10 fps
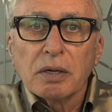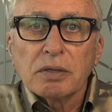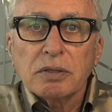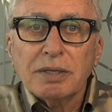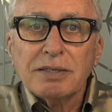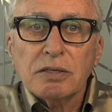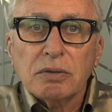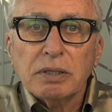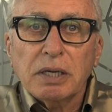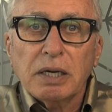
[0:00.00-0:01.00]
So let's
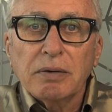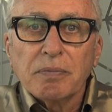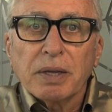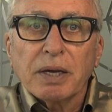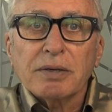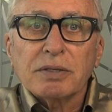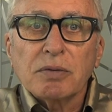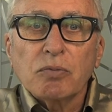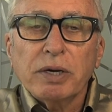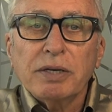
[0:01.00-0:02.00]
look now at
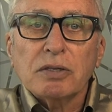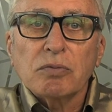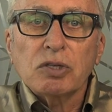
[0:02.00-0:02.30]
some ways in